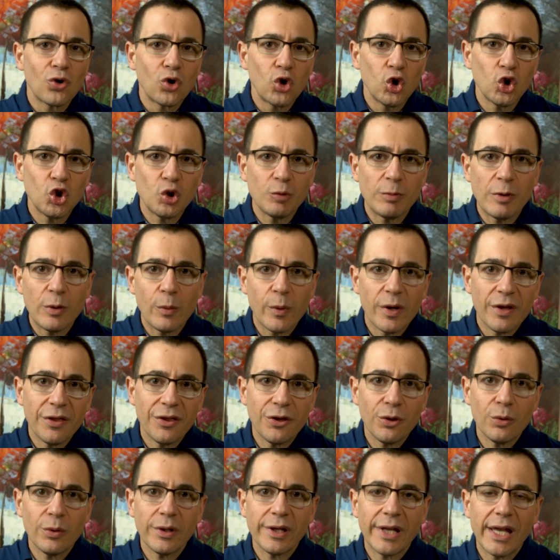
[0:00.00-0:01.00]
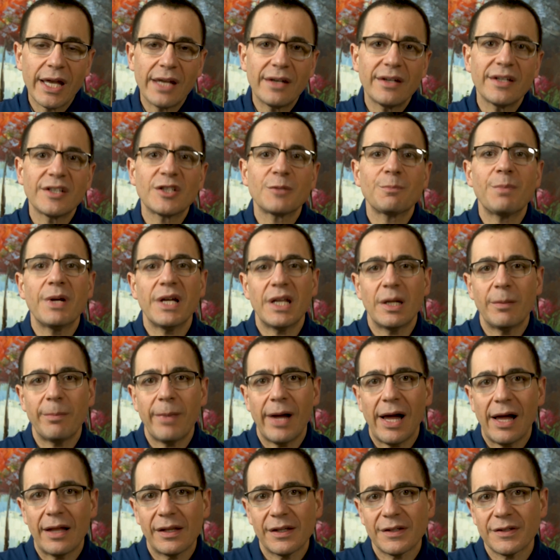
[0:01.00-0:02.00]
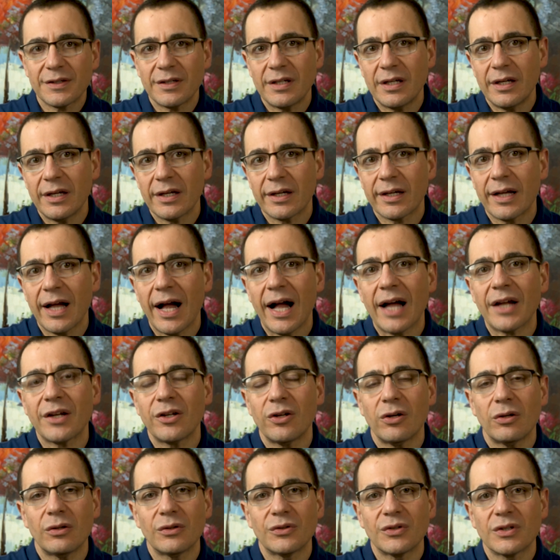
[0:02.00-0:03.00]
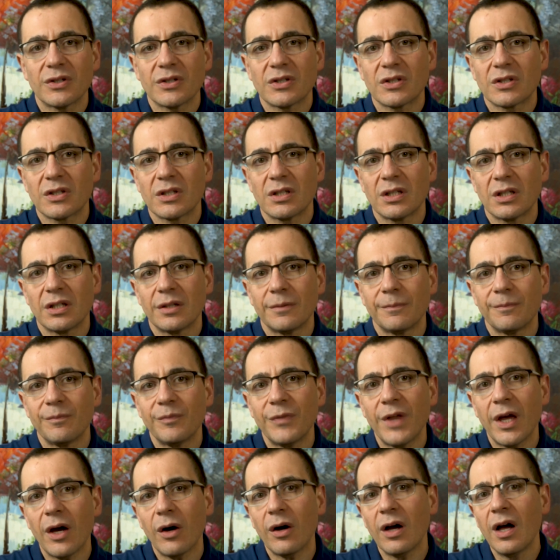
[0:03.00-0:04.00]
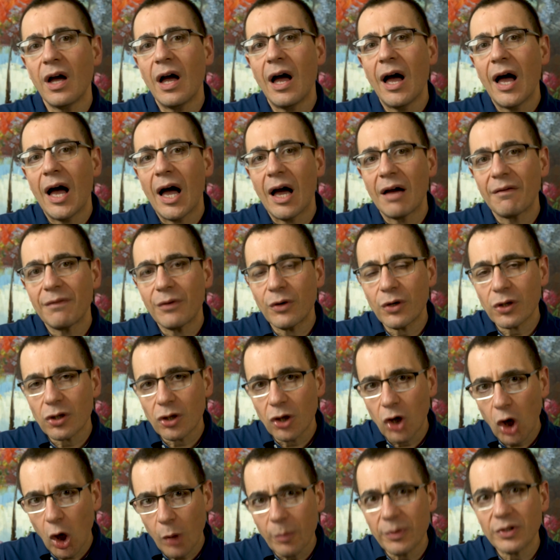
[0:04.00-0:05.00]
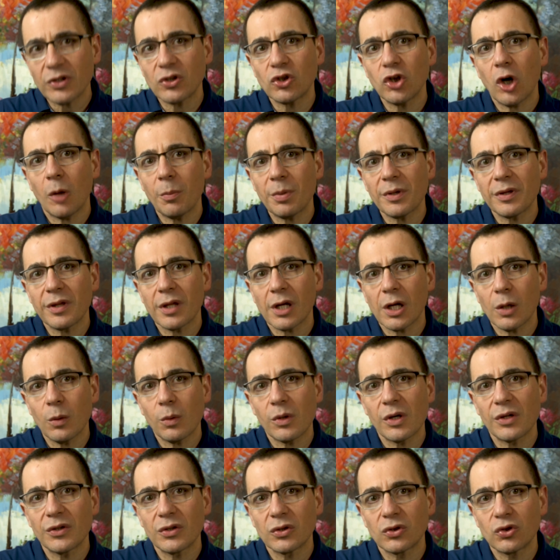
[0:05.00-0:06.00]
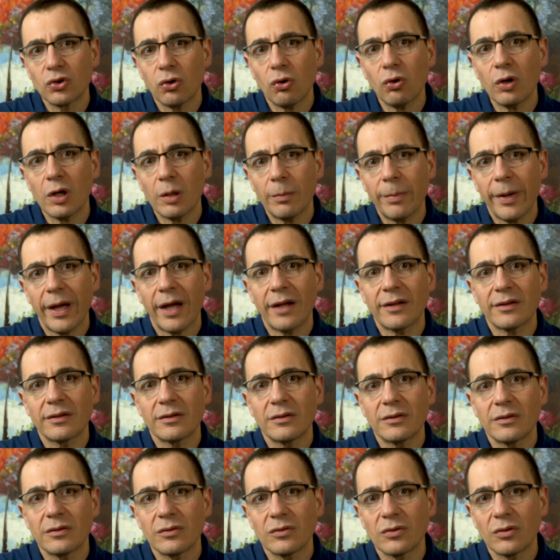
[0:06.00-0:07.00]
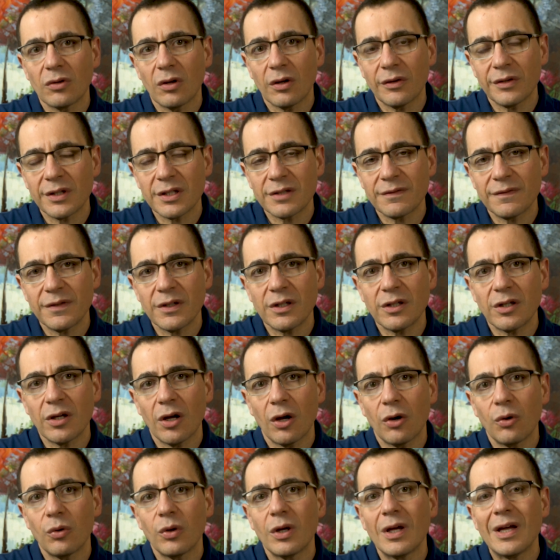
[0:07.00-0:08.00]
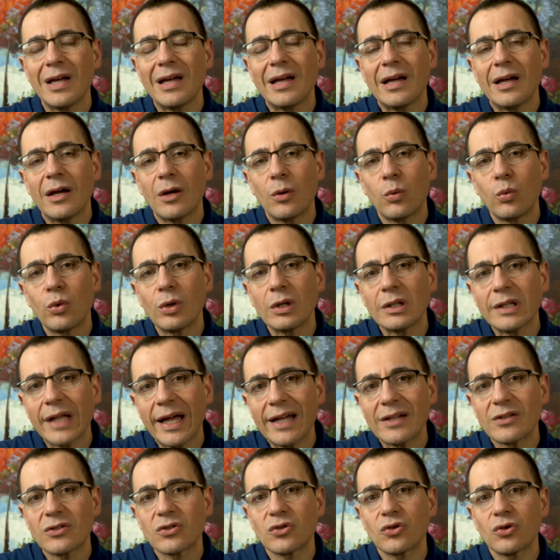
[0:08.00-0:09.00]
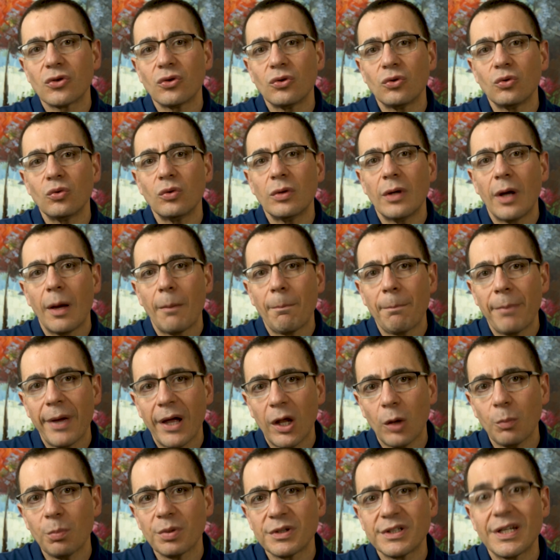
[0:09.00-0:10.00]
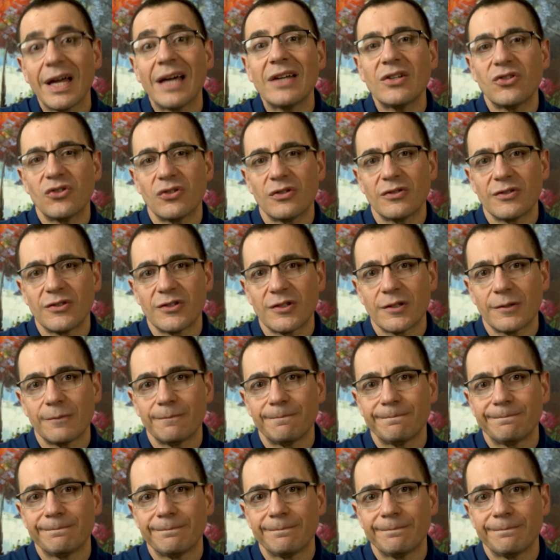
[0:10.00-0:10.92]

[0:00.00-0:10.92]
Good to be with you again. It's Peter Barlas here, cardiologist. Now, a very common topic that I wanted to talk about on this video relates to palpitations.